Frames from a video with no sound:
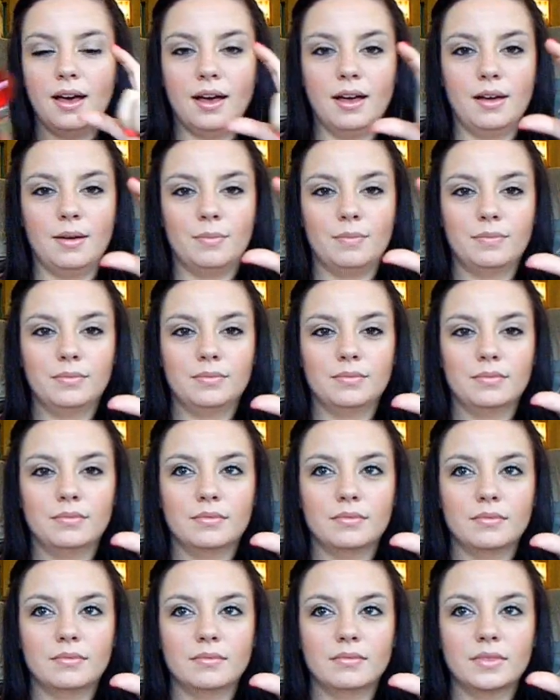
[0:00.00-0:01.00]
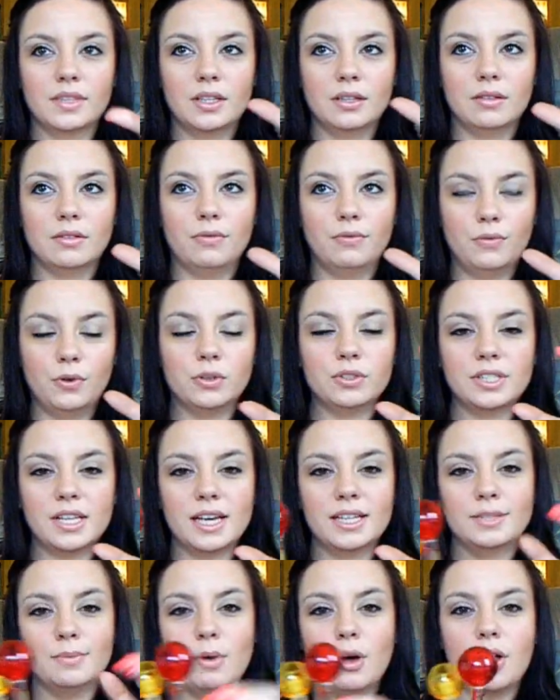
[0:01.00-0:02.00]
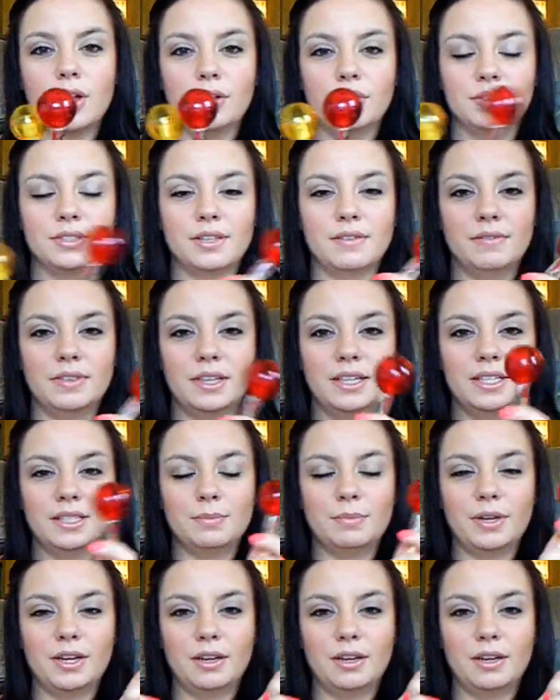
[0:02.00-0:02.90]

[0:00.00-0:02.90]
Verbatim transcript: um, full-size bottles of these,